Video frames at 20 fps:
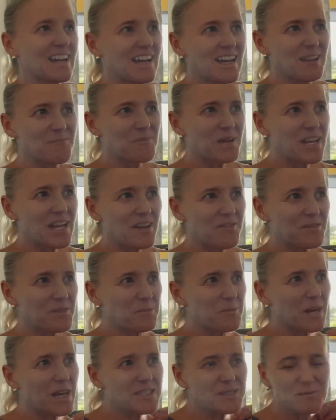might have an
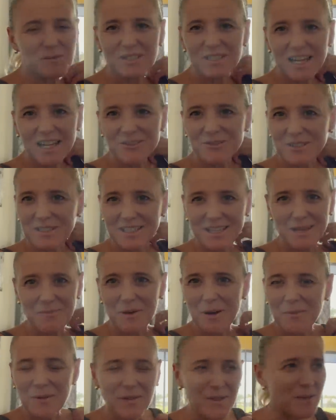impossible schedule to keep
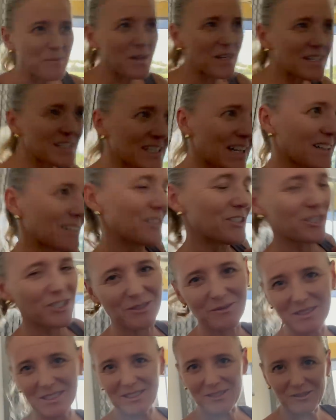up with. I'm not exactly
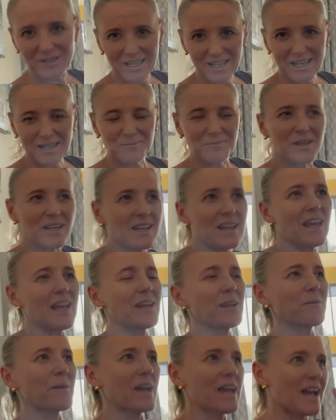sure what's going on, but
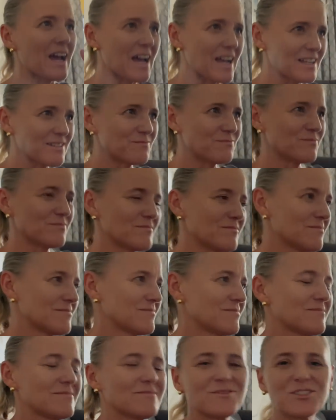anyway,
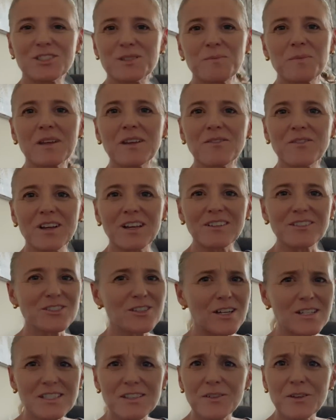just being real. Do you
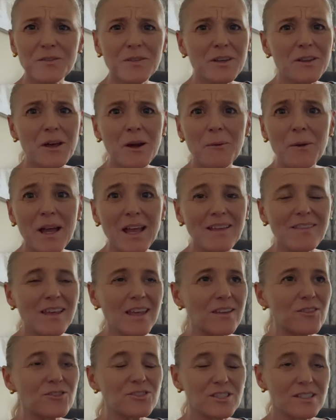guys ever feel that way?
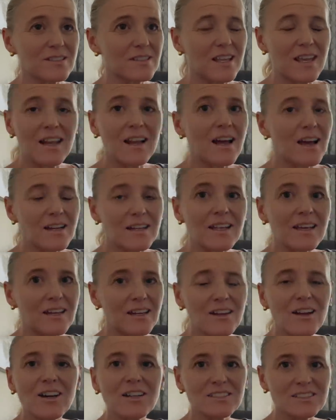Like, you just cannot get
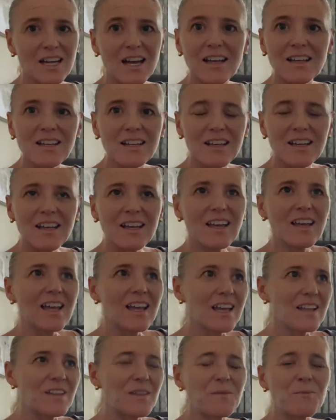it all done.
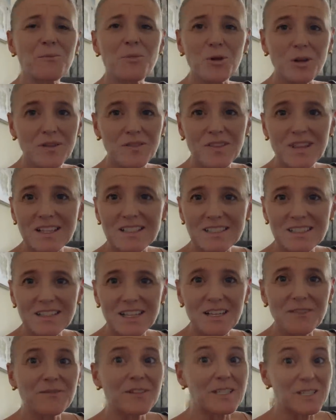And the important things in
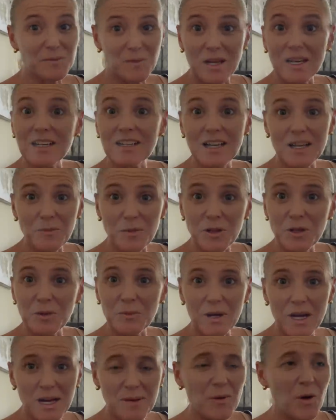life, like spending time with your
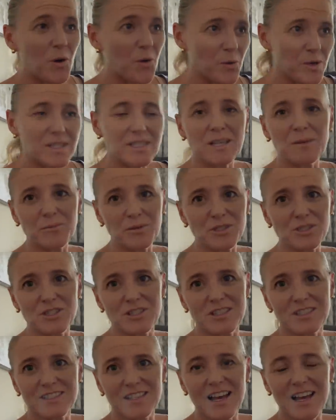mom, always get pushed
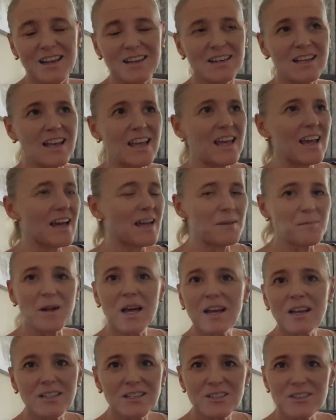to the side. And I'm
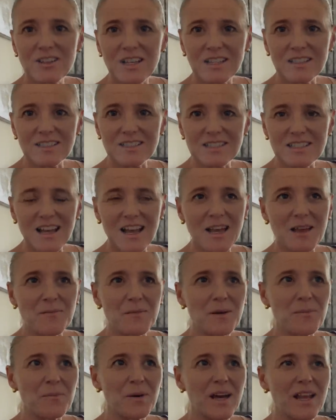not gonna do that this
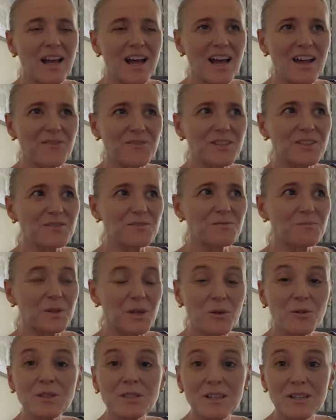time, but I feel
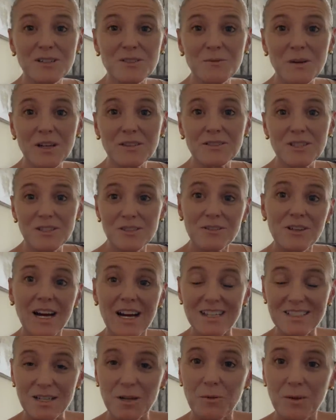beholden as well to you
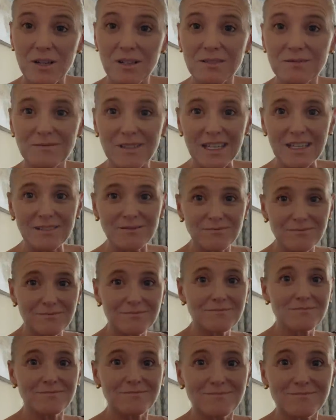guys. I wanna, like,
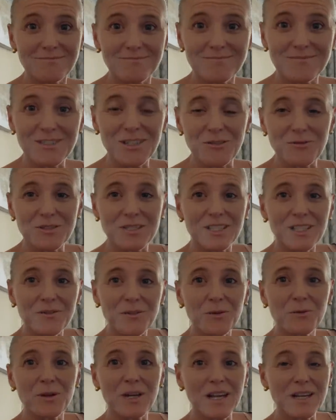you know,
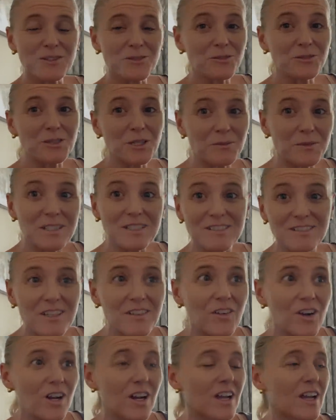deliver what I told you I'm gonna
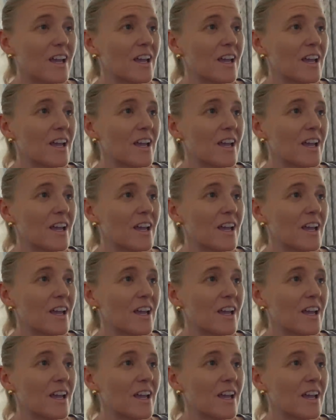deliver.